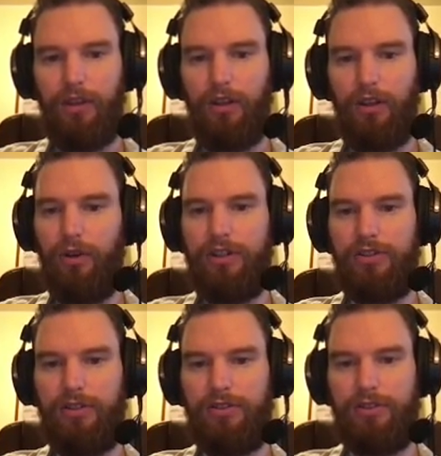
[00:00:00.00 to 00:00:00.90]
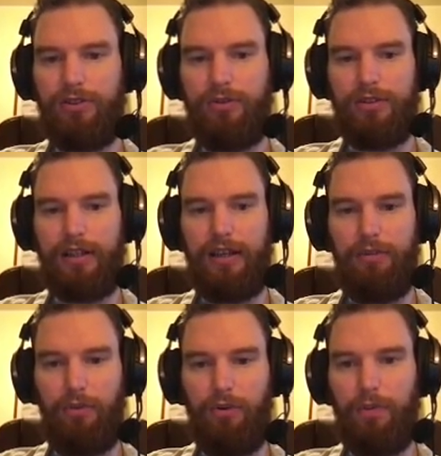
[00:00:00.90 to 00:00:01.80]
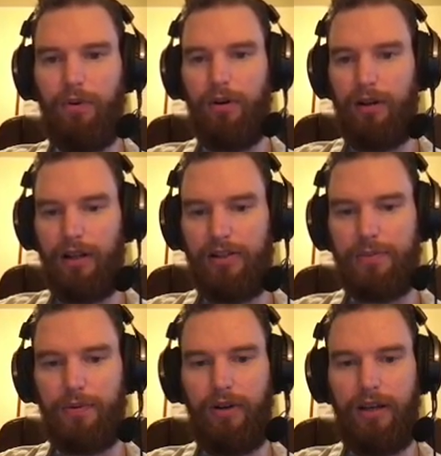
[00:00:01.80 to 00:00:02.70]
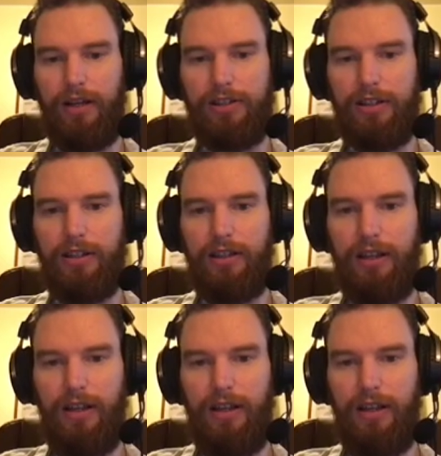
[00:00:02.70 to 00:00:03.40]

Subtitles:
research the student did, mood board, inspiration.